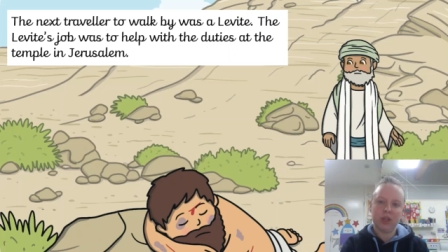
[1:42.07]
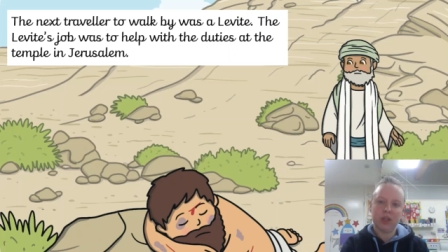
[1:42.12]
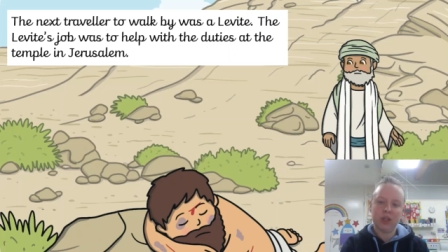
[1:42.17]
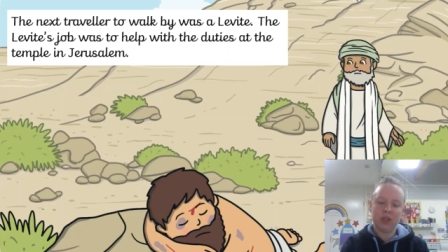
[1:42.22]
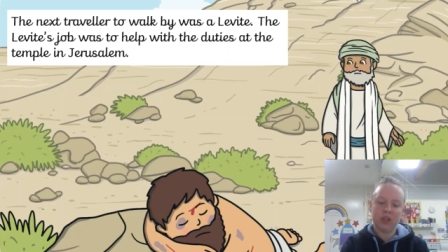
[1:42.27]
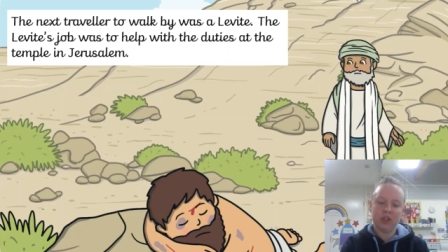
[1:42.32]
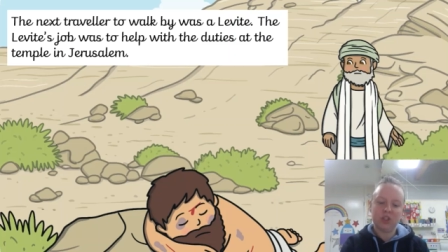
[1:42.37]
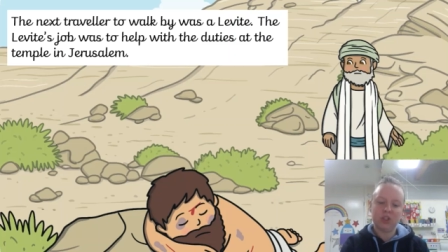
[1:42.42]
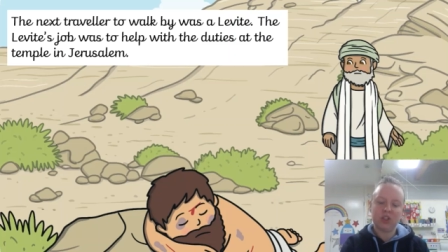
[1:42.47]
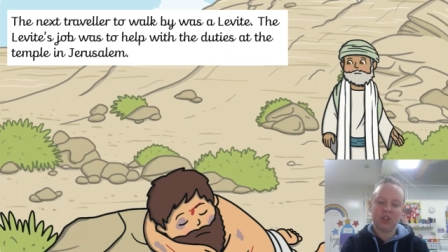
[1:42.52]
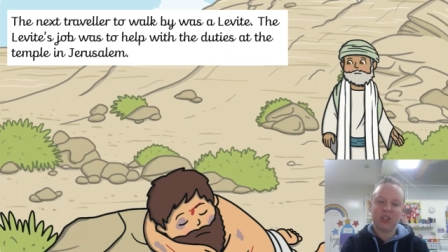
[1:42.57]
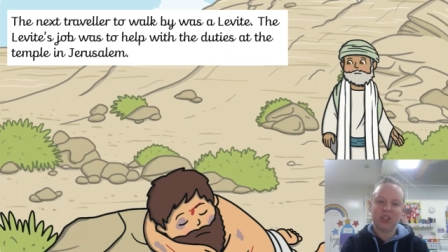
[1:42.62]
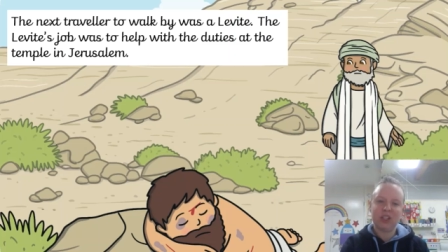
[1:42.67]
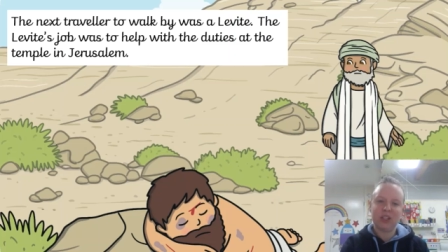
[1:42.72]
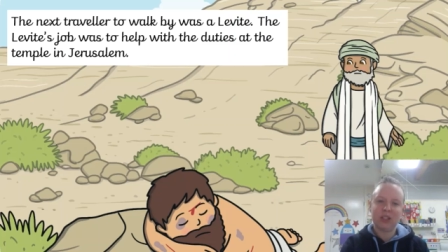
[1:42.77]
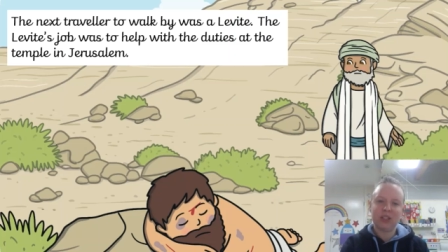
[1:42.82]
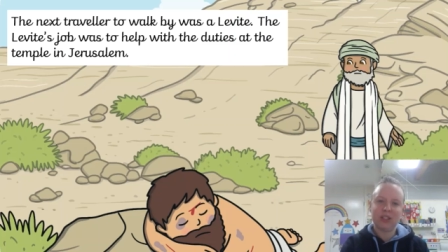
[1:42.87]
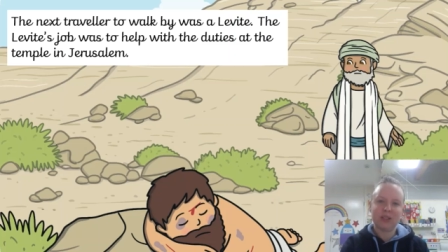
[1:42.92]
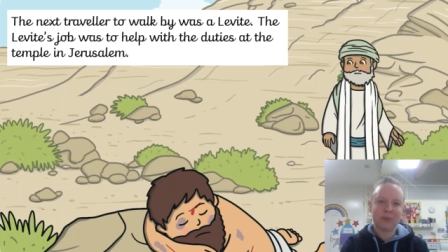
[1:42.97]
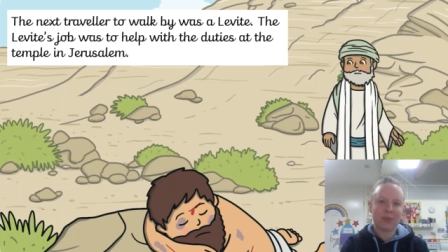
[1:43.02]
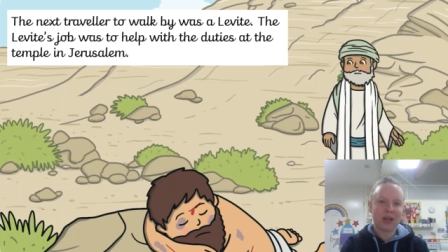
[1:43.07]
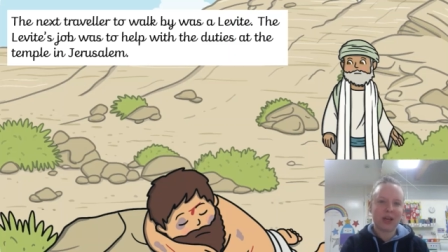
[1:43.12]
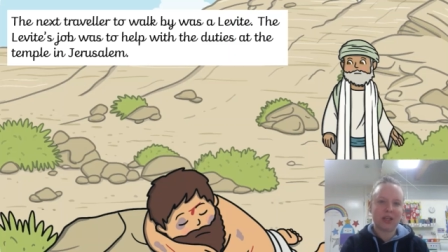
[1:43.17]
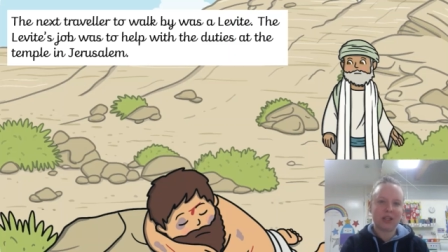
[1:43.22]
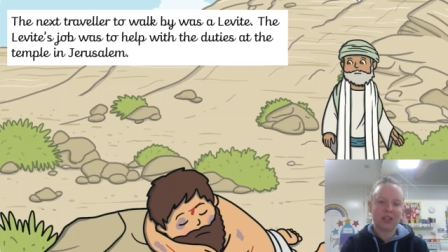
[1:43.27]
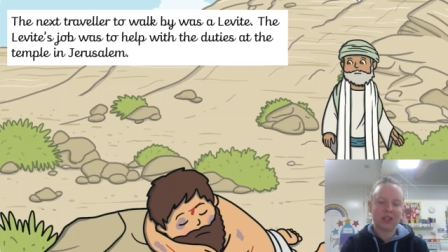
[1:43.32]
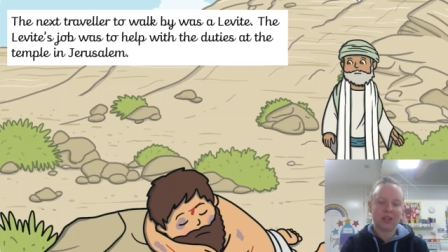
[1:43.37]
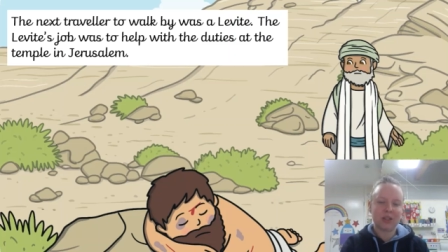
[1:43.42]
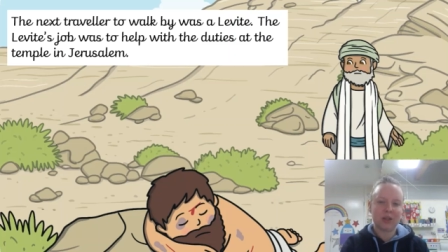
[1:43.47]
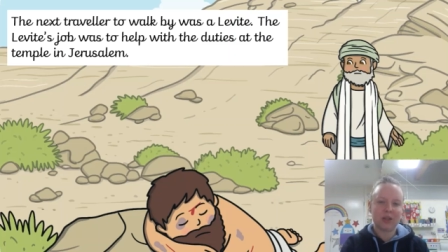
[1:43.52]
Do you think this man
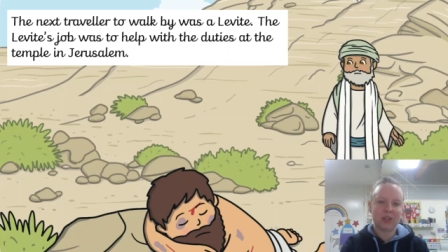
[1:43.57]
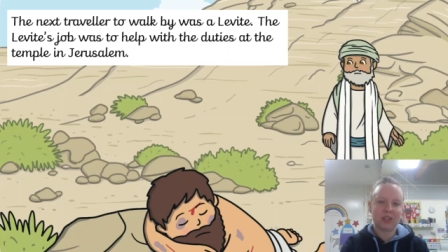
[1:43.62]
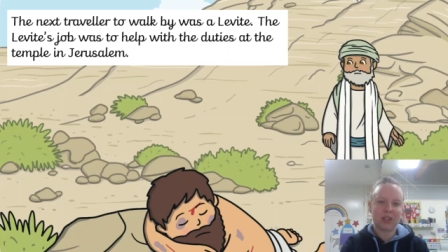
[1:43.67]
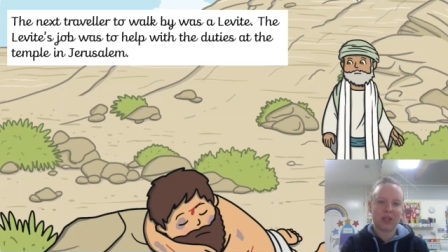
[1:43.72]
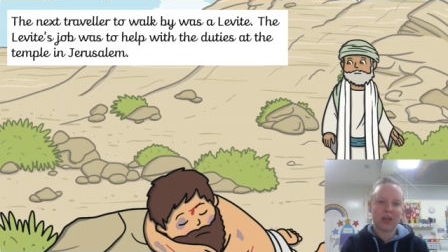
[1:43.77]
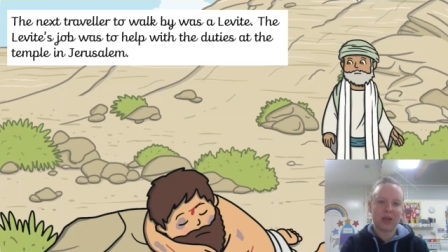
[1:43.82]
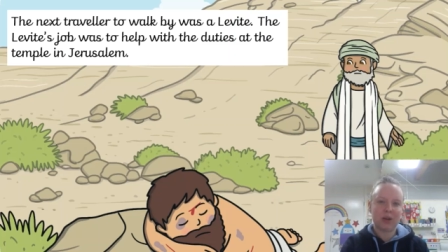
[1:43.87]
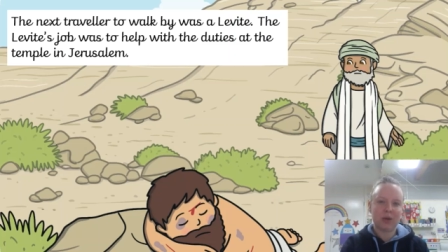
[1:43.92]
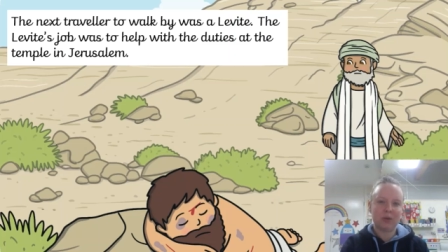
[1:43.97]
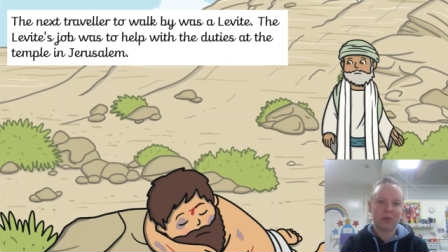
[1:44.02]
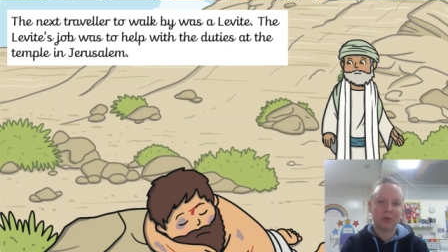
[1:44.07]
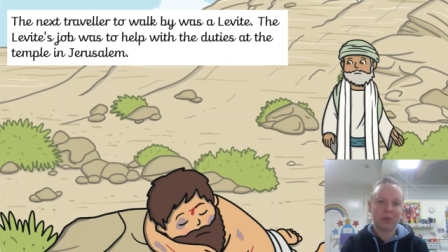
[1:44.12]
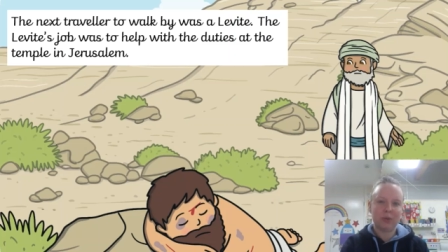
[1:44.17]
is going to help?